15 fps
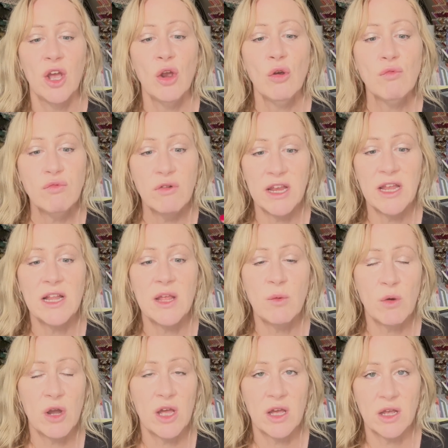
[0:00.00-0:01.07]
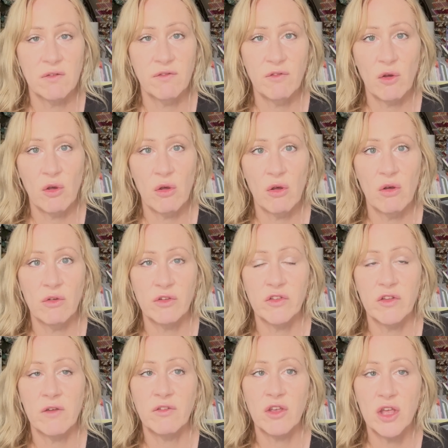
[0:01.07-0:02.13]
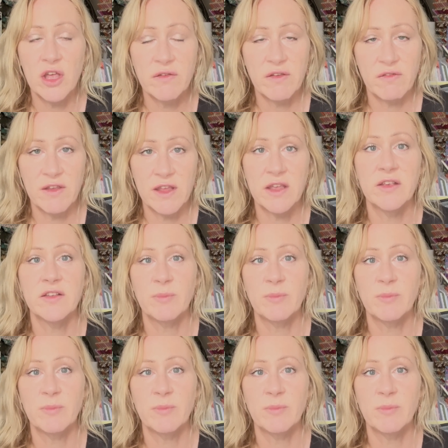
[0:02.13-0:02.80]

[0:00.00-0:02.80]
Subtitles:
really work for sort of curvy figures,